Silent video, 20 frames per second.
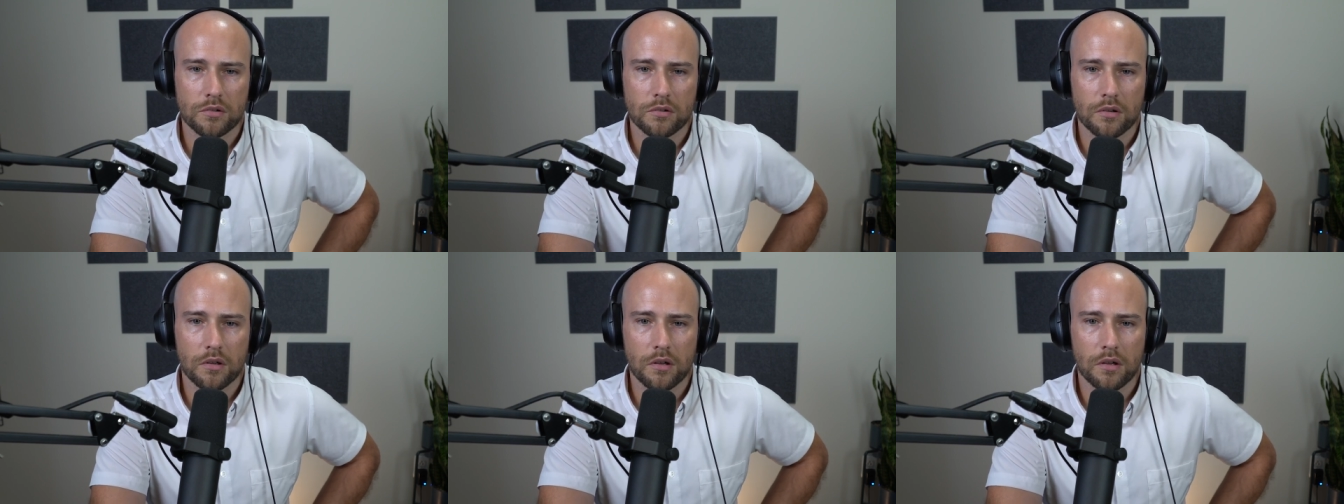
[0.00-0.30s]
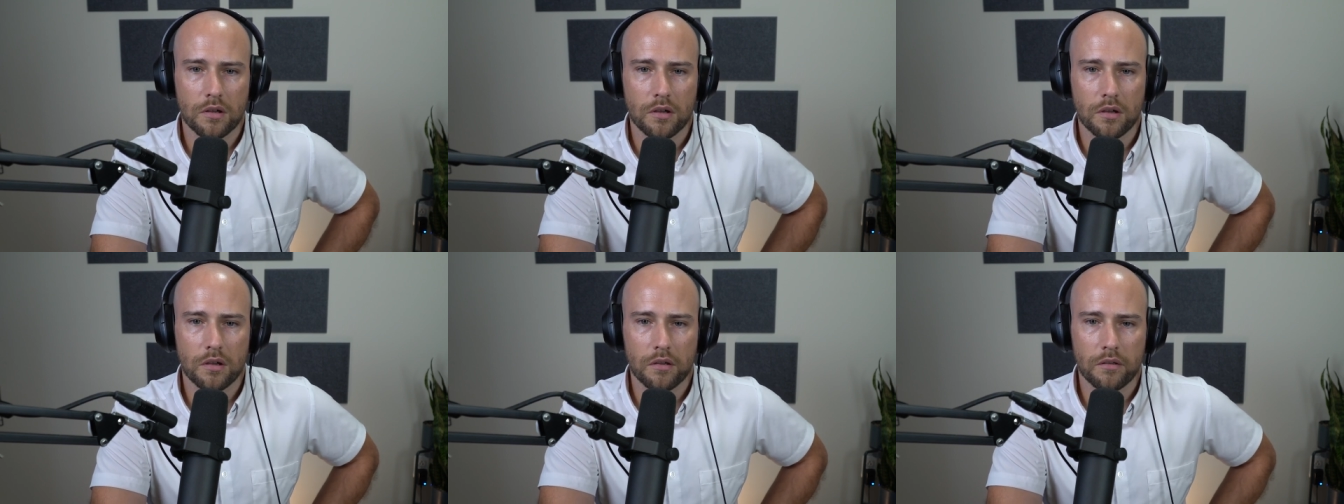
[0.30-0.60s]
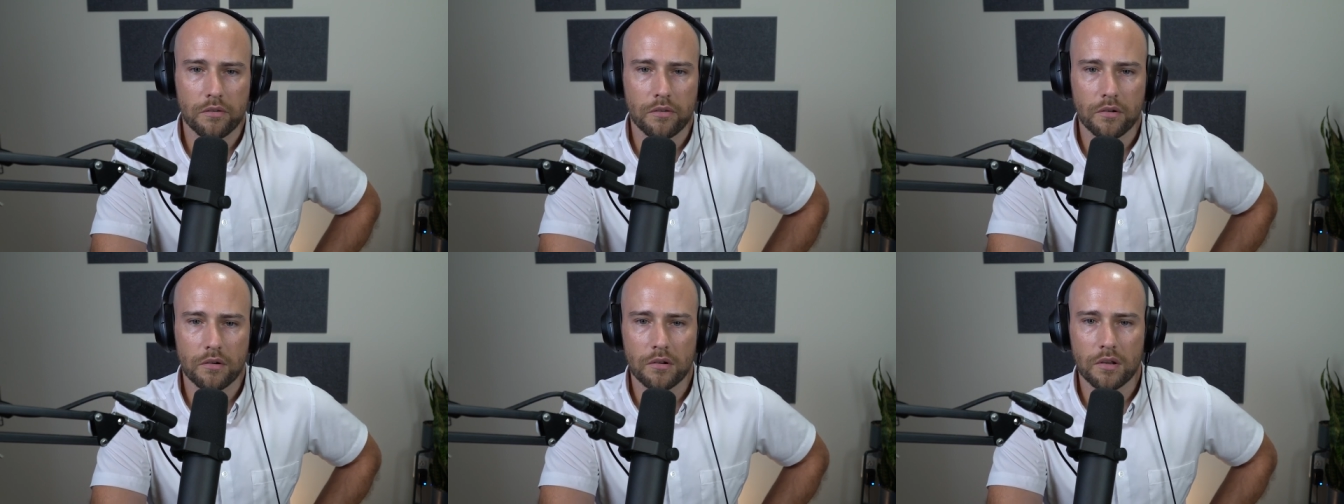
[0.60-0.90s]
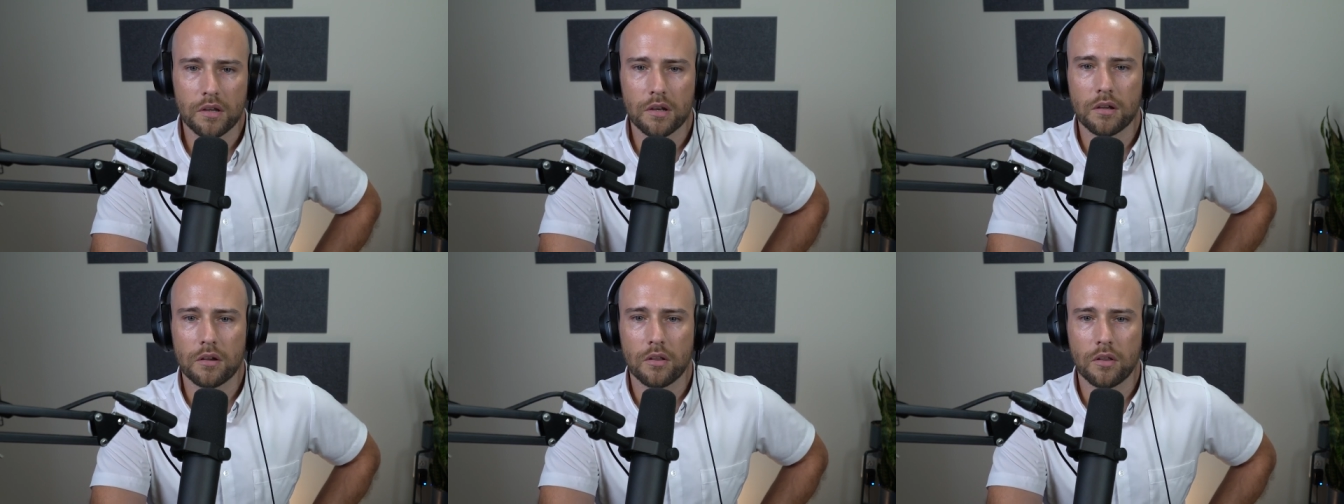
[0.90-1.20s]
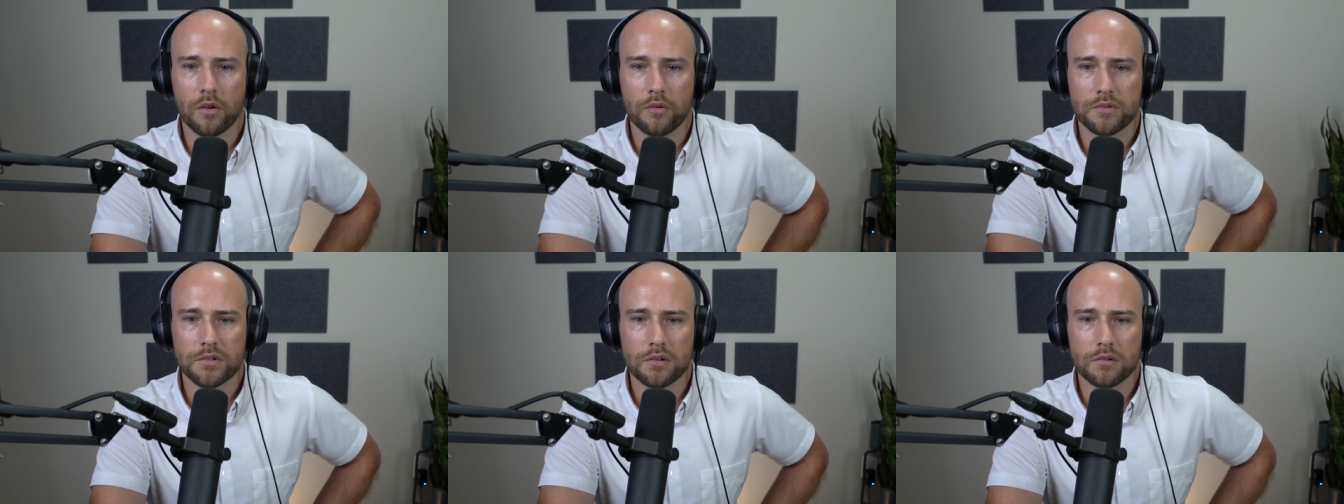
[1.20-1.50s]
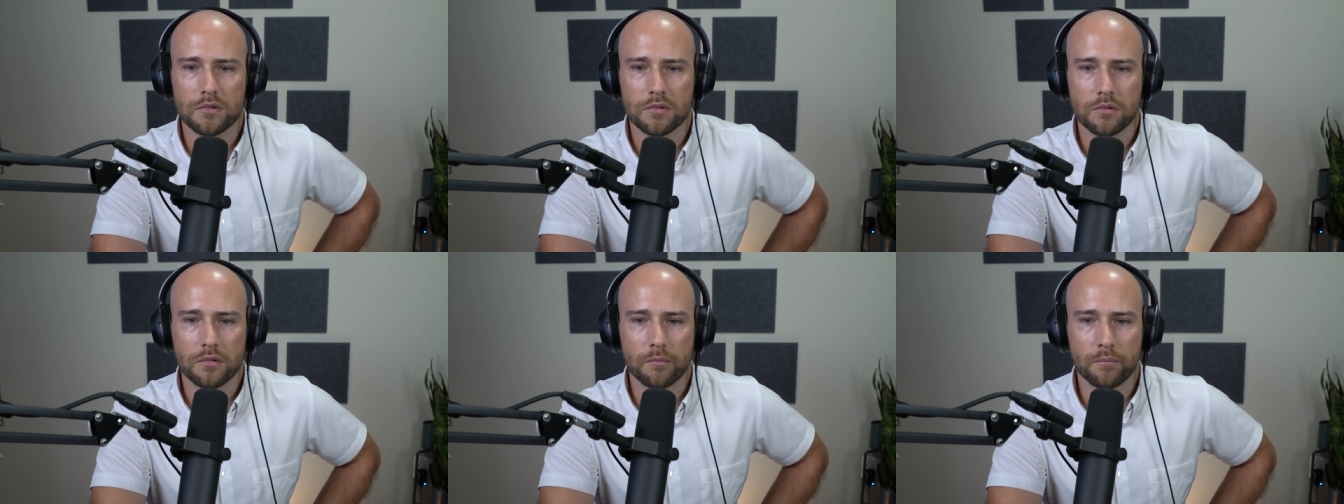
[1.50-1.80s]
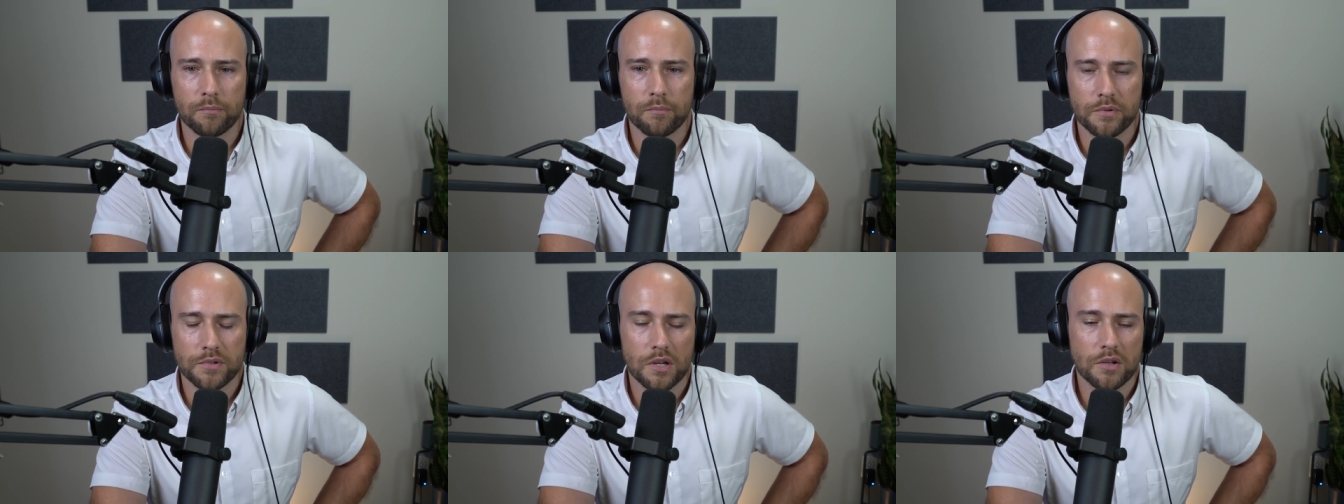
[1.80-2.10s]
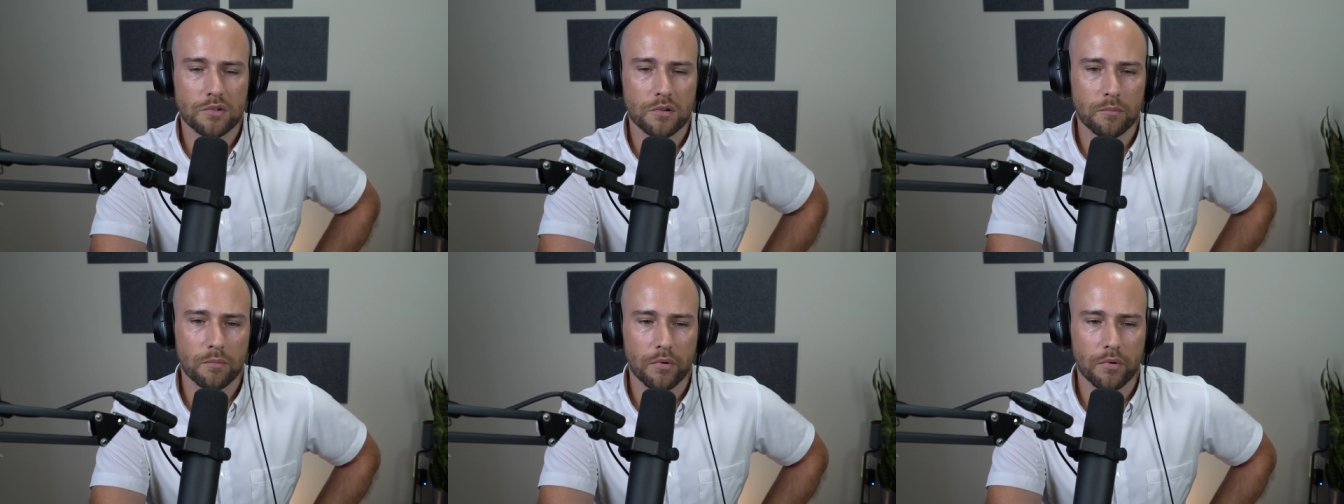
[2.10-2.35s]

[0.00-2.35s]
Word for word: uh, they're getting closer to a potential